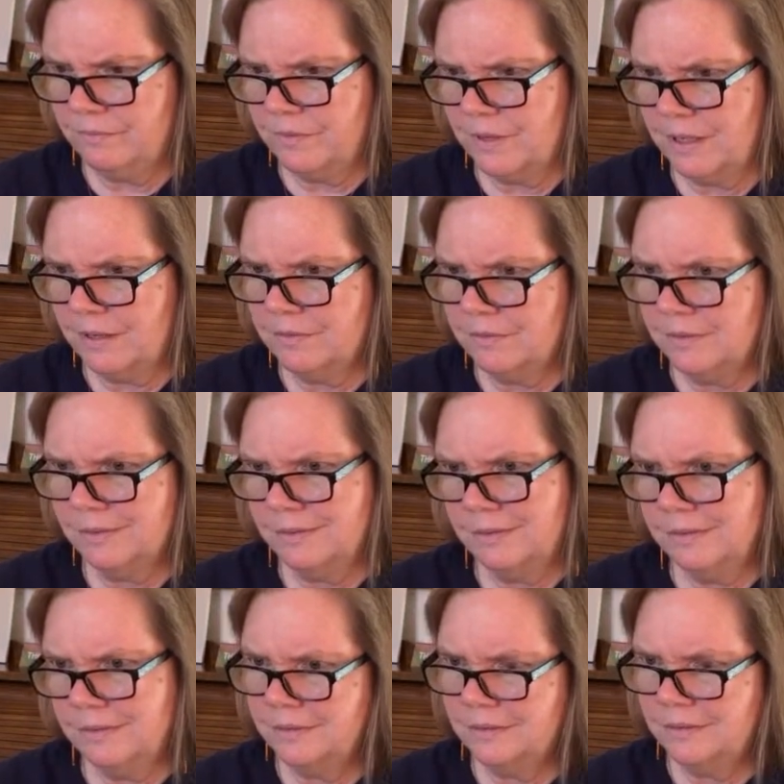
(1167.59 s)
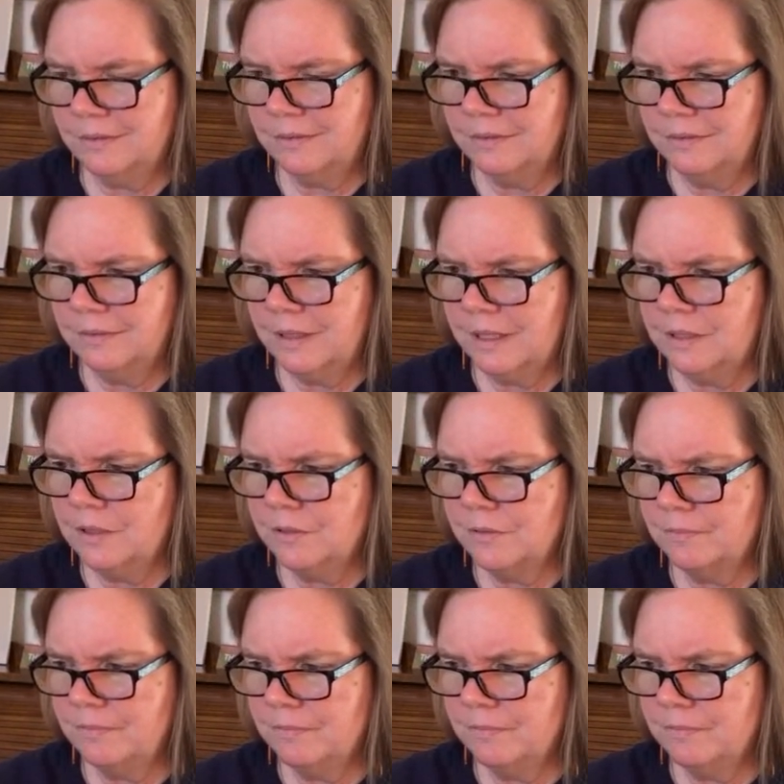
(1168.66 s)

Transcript: I don't know.